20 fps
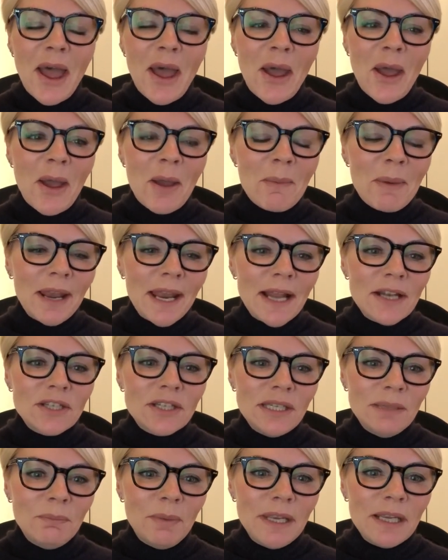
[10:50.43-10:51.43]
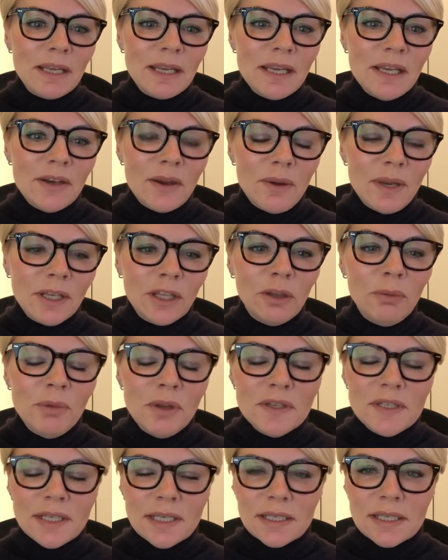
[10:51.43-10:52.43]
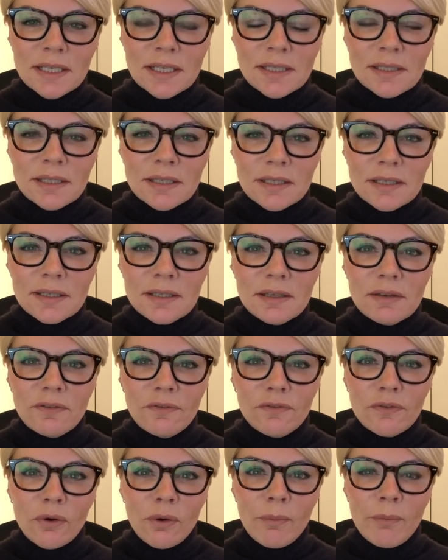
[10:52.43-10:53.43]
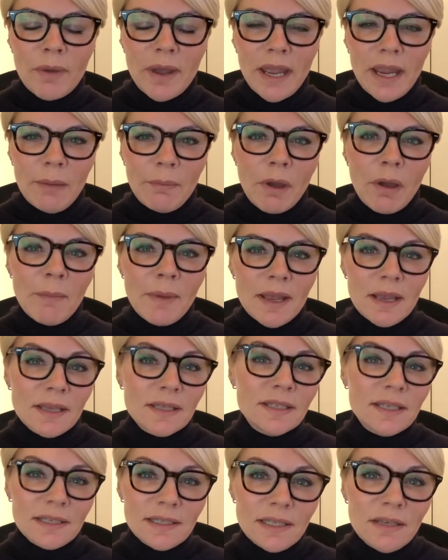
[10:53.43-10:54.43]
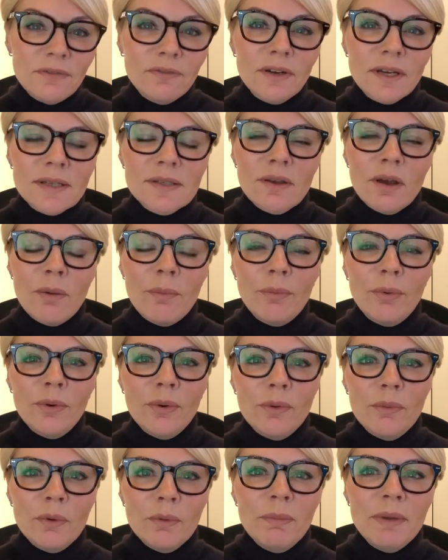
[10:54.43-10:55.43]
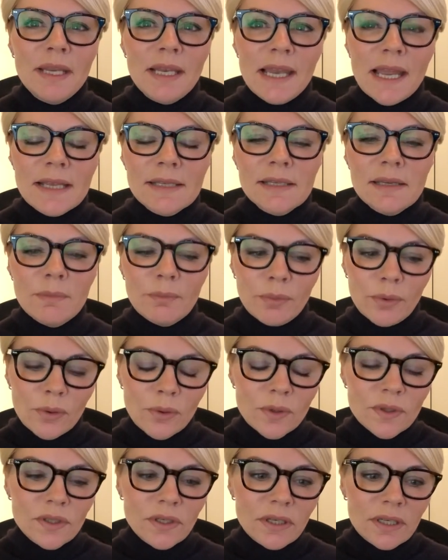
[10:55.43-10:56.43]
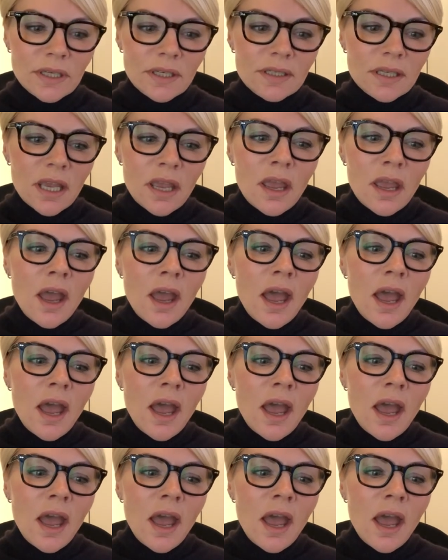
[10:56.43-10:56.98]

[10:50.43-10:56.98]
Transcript: um, and actually being you know in commuting distance from um, a city, for example, would be less important.